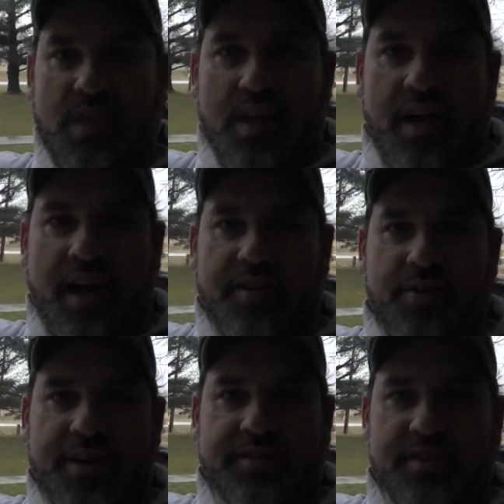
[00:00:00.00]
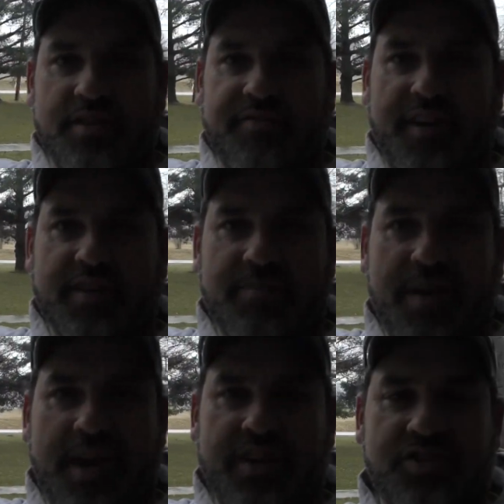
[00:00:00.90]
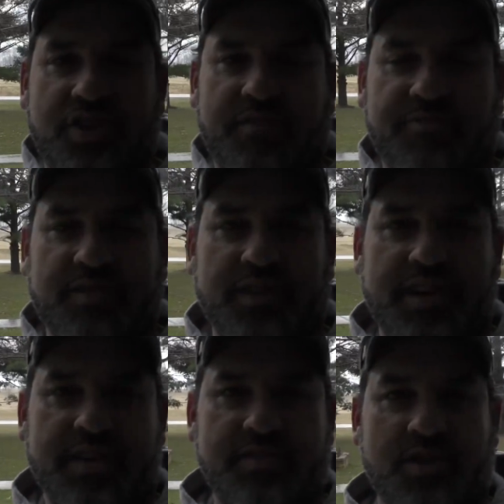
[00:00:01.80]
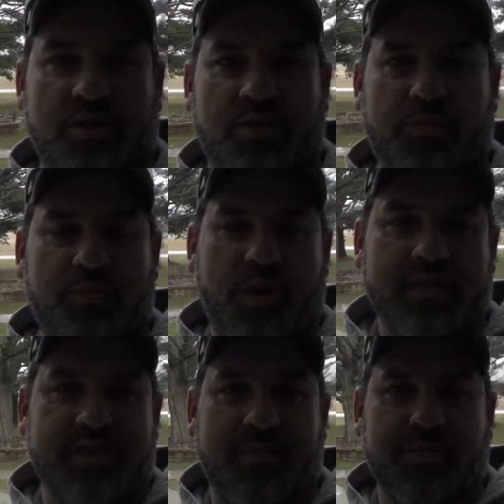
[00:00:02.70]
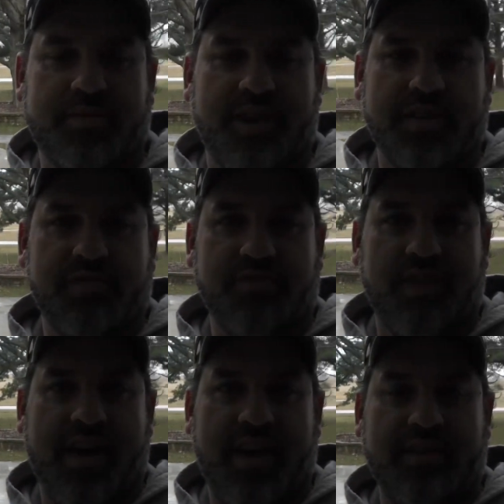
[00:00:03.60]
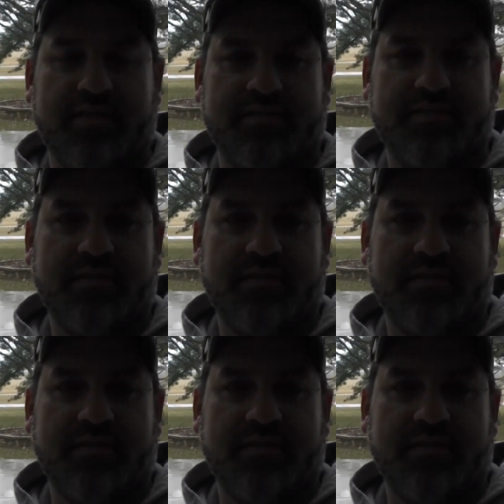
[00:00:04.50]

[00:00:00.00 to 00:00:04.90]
I know that's going to affect the pH differently, so want separate tests for that, and